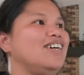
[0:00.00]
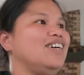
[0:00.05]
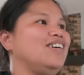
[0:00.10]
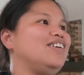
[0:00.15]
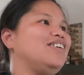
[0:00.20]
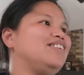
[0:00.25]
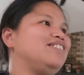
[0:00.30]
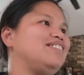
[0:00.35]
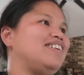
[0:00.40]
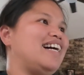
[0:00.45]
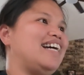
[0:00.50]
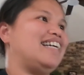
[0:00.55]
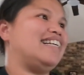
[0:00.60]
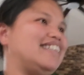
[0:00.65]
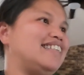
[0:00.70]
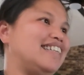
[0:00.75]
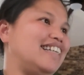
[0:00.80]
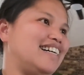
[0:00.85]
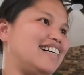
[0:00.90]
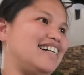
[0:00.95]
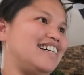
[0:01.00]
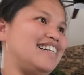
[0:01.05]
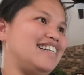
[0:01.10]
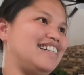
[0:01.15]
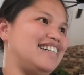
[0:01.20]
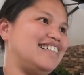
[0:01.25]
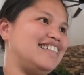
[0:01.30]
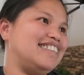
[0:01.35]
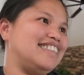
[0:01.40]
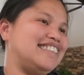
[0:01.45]
Oh my
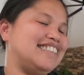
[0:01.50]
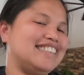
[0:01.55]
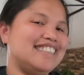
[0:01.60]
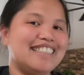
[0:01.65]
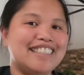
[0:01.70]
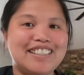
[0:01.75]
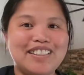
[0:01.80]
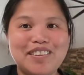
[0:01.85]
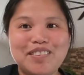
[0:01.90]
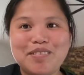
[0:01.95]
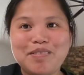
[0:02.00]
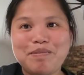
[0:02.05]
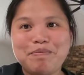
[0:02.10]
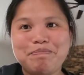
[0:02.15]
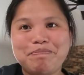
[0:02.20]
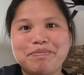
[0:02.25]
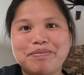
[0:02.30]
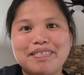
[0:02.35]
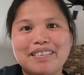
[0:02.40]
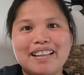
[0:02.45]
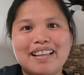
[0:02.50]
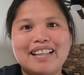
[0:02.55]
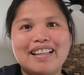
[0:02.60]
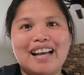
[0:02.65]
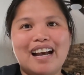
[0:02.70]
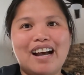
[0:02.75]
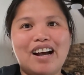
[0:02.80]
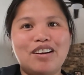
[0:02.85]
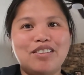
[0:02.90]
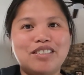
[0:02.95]
gosh,
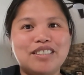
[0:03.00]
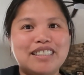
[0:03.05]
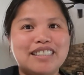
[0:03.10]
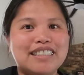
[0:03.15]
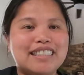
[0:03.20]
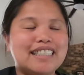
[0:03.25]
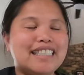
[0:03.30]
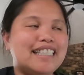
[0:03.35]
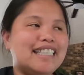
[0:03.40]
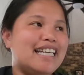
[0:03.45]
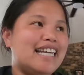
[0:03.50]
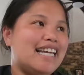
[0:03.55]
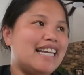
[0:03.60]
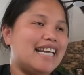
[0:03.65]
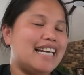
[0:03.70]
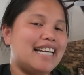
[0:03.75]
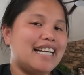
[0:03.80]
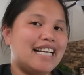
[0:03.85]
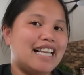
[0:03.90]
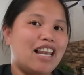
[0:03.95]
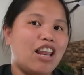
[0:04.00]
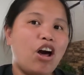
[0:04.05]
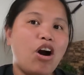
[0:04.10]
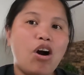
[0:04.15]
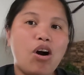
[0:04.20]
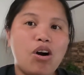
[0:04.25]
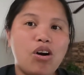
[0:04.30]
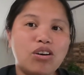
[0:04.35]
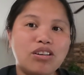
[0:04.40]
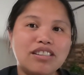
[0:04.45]
the house is getting
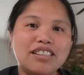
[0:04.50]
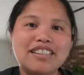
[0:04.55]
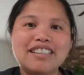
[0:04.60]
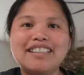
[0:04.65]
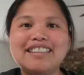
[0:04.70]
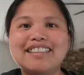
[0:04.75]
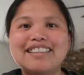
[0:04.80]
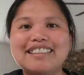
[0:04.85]
along.